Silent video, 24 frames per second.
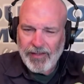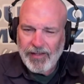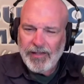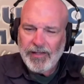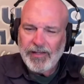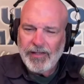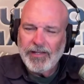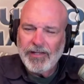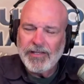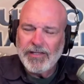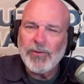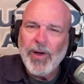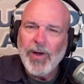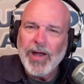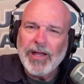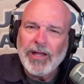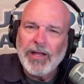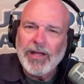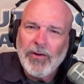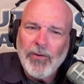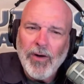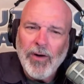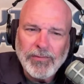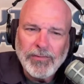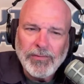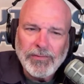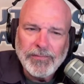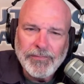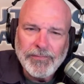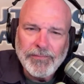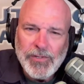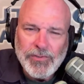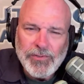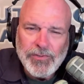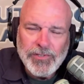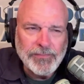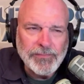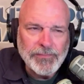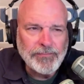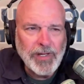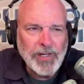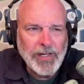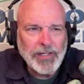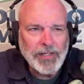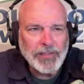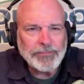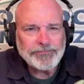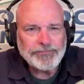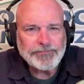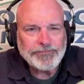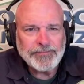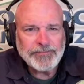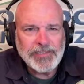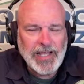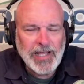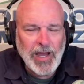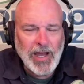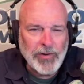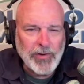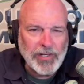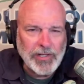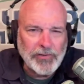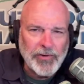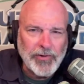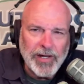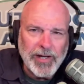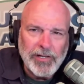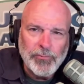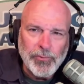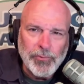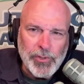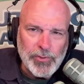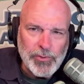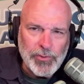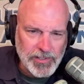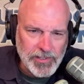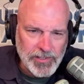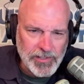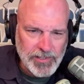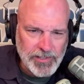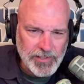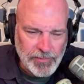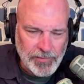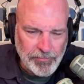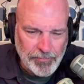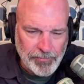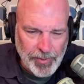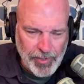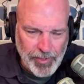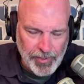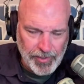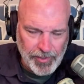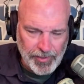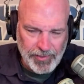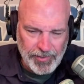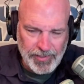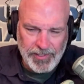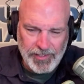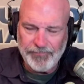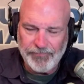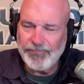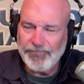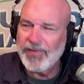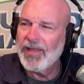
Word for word: so I could go out and do some um, scouting, trying to roost some birds.